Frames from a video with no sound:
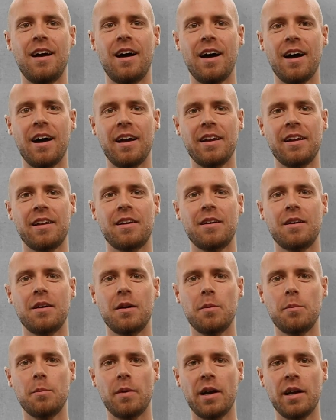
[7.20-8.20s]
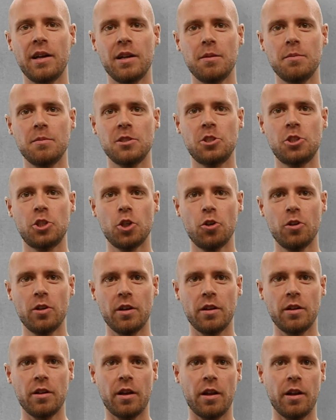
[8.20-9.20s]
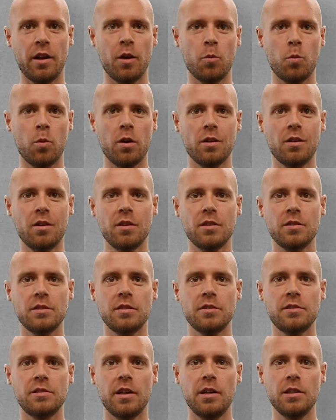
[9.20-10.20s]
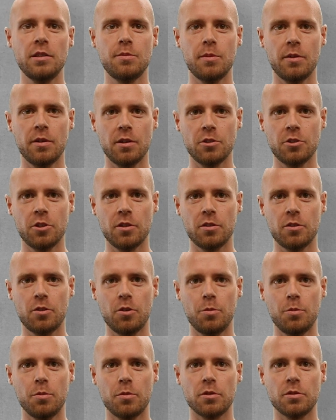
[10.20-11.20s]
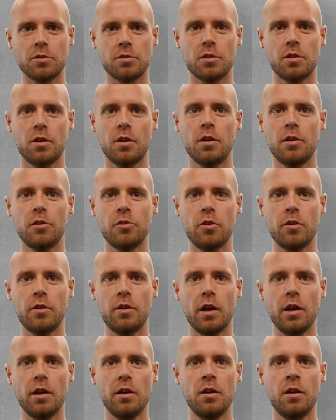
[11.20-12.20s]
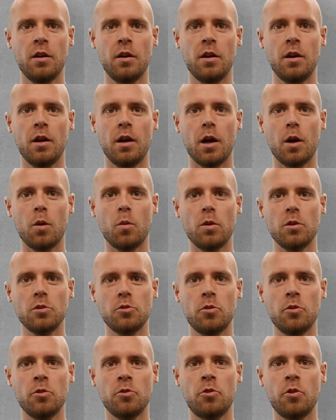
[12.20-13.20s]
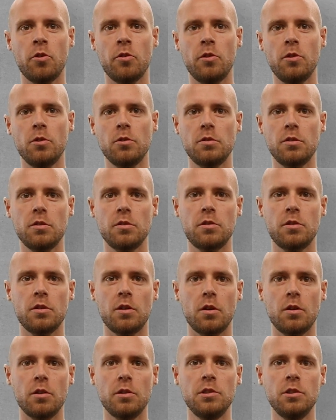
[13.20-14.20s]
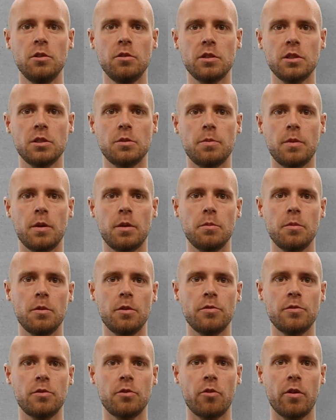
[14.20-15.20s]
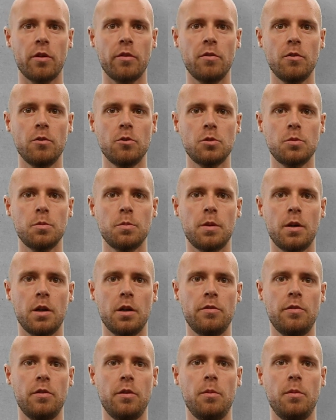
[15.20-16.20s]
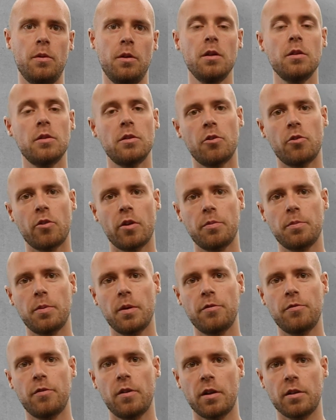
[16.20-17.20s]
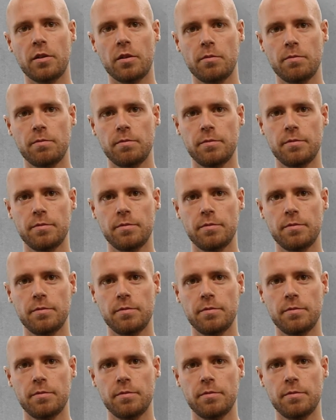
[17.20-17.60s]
Hi, my name is Julian and I'm working as a sales manager at Kunbus. Today, I want to introduce you to our newest member of the Revolution Pi family, the RevPi Flat.